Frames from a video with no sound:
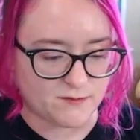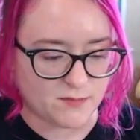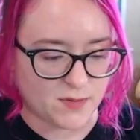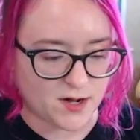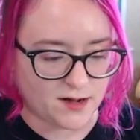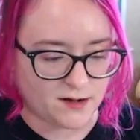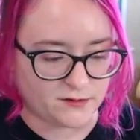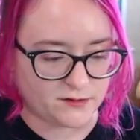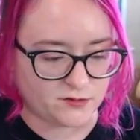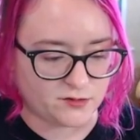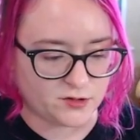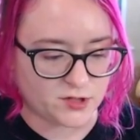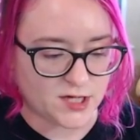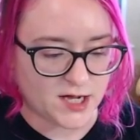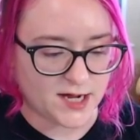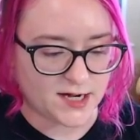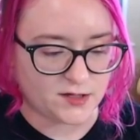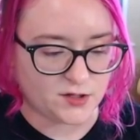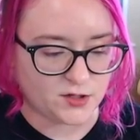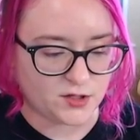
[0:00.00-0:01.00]
model
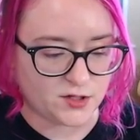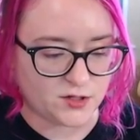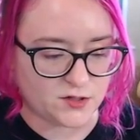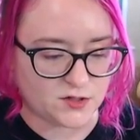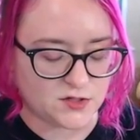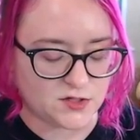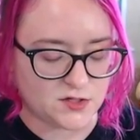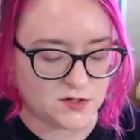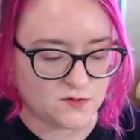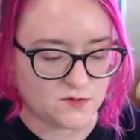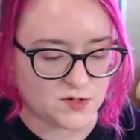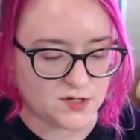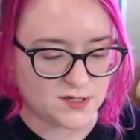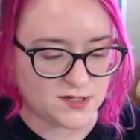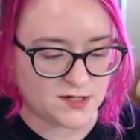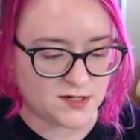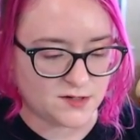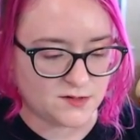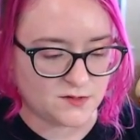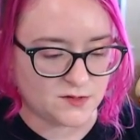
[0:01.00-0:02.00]
kind of look to
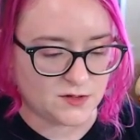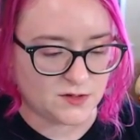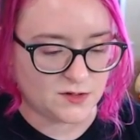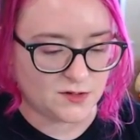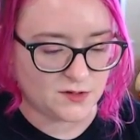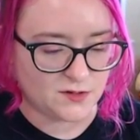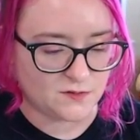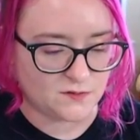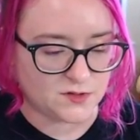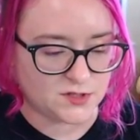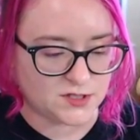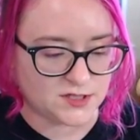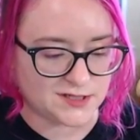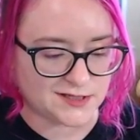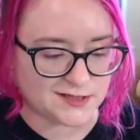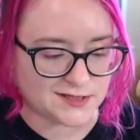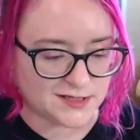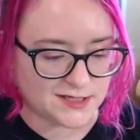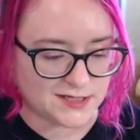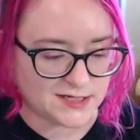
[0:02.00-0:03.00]
it, which
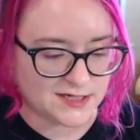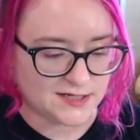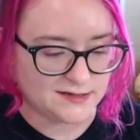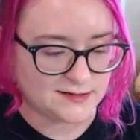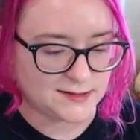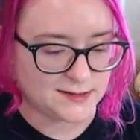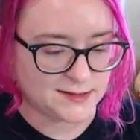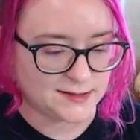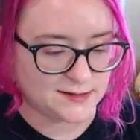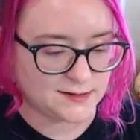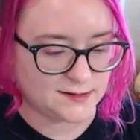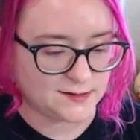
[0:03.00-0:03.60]
is neat.